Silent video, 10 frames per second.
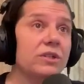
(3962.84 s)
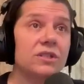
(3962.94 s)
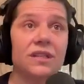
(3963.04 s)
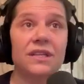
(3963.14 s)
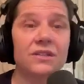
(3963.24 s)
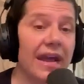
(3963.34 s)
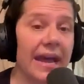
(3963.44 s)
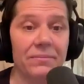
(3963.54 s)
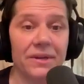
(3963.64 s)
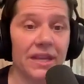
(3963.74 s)
much things are
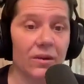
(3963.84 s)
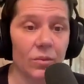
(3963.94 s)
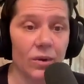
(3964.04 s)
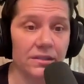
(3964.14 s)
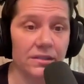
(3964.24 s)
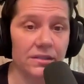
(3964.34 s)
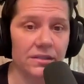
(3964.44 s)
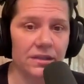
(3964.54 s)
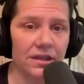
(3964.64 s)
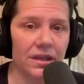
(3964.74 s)
happening at
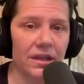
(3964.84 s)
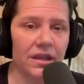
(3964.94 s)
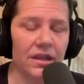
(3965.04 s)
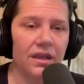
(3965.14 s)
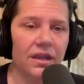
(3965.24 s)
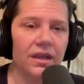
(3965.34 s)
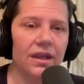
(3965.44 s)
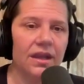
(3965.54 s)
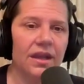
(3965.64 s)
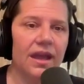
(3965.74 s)
once.
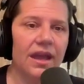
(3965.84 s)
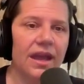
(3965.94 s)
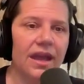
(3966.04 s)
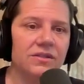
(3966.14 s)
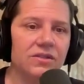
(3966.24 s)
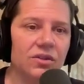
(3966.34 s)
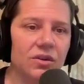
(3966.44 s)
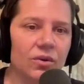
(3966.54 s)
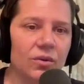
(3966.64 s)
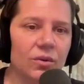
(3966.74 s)
And
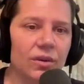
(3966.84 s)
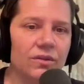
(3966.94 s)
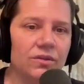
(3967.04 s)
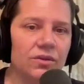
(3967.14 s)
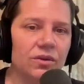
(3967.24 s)
so